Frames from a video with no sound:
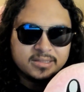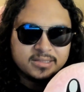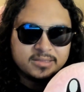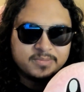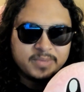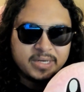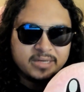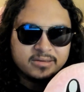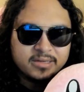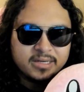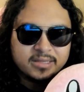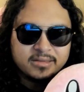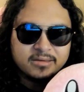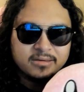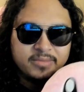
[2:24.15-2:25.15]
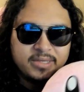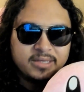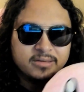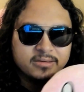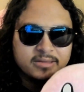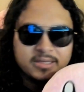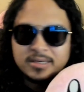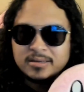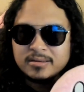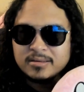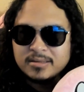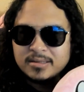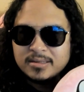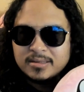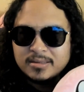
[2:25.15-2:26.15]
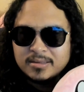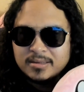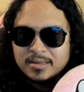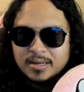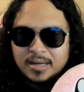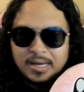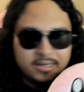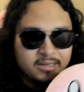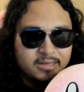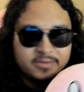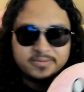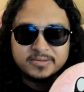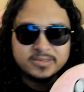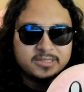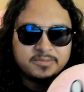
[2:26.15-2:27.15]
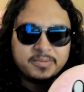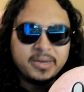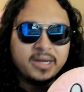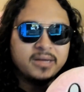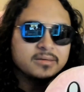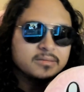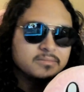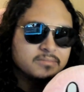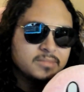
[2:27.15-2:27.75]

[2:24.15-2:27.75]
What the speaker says: The spider got their meal there. Good for the spider.